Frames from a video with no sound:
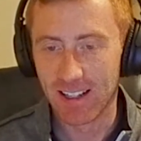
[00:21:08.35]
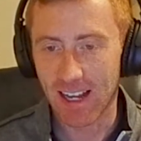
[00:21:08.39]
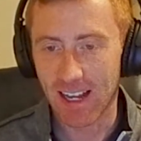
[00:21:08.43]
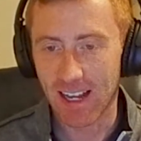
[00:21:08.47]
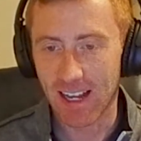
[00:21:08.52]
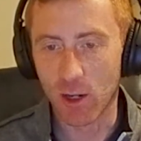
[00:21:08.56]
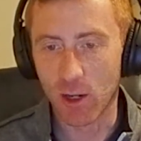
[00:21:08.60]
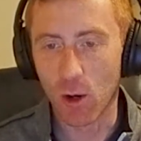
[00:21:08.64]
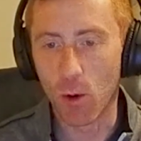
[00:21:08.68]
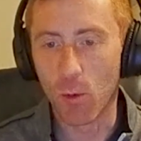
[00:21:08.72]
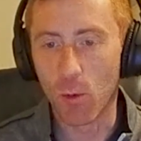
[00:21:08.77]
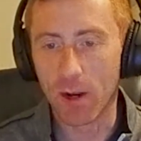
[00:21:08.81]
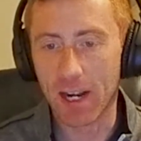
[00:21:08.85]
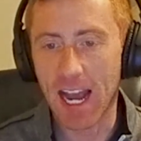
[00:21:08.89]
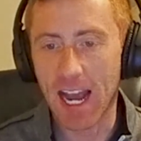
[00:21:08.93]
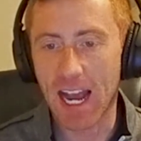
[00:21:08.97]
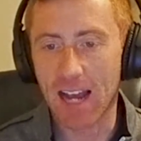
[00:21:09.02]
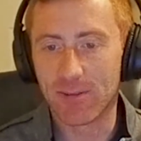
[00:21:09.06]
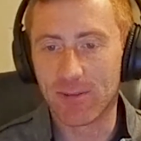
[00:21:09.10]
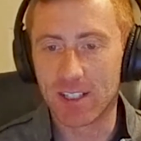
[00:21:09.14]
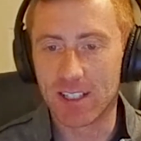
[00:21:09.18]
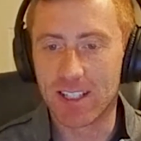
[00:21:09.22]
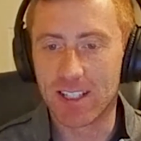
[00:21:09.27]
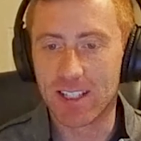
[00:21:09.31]
I don't want to
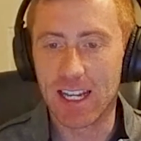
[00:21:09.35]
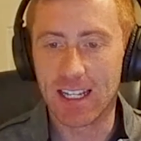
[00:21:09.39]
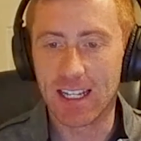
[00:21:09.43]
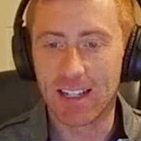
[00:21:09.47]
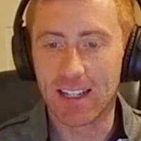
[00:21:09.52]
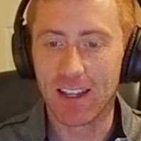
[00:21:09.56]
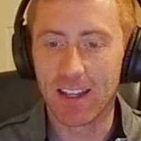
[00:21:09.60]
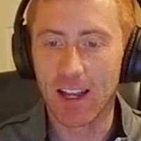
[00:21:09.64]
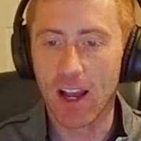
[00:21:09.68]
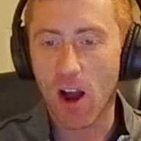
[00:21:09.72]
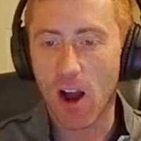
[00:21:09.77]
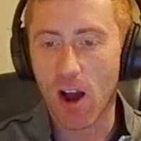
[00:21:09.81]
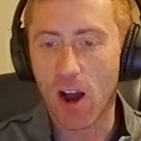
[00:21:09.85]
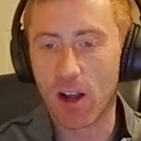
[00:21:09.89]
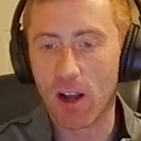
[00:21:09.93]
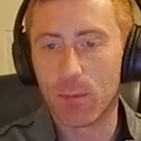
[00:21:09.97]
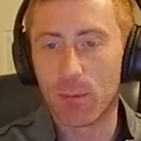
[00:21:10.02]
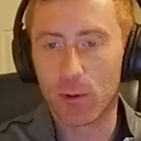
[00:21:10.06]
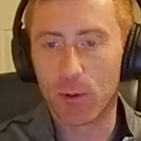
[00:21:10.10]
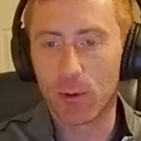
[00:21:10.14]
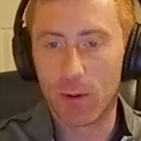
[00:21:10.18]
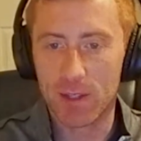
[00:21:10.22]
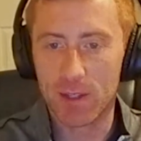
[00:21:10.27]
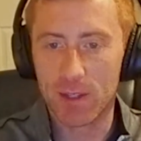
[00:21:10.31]
have to take the
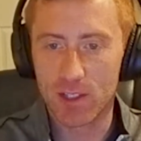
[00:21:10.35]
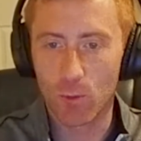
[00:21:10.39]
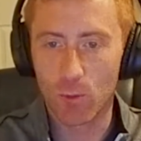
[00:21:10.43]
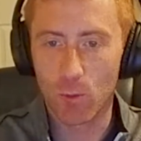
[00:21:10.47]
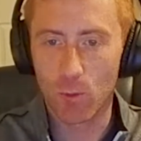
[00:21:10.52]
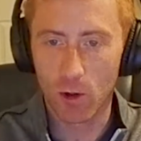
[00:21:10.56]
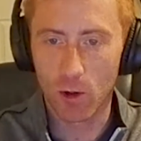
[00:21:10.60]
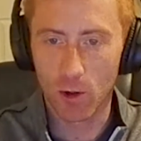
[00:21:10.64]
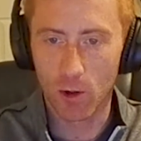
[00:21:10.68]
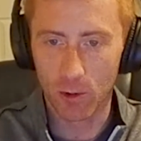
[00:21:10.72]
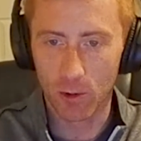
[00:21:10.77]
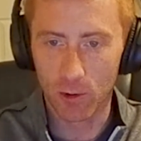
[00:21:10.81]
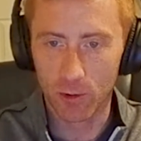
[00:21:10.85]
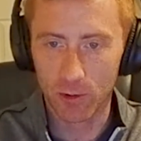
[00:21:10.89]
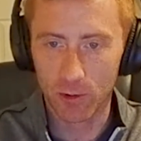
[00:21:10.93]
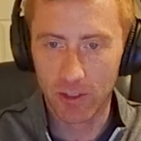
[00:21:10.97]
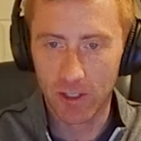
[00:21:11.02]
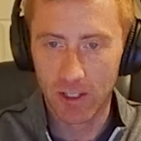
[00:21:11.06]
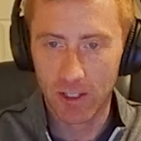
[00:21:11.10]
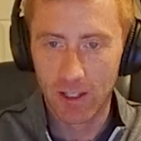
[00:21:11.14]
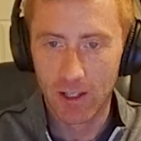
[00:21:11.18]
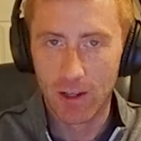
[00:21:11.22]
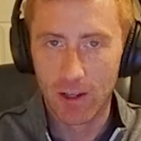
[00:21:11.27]
on-premise world